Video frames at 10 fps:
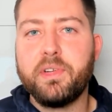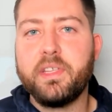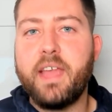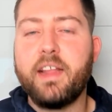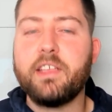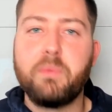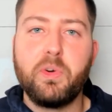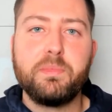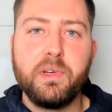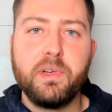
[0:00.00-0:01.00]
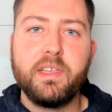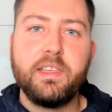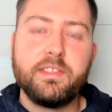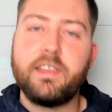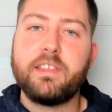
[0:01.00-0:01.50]
that a sportsbook
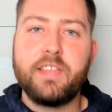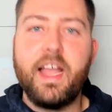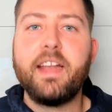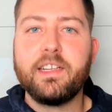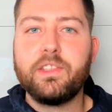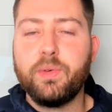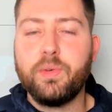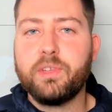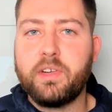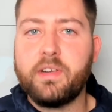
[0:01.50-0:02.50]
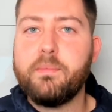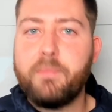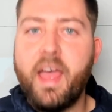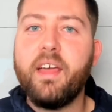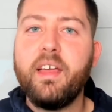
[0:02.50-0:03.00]
is assigning to a certain
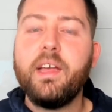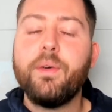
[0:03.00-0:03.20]
bet,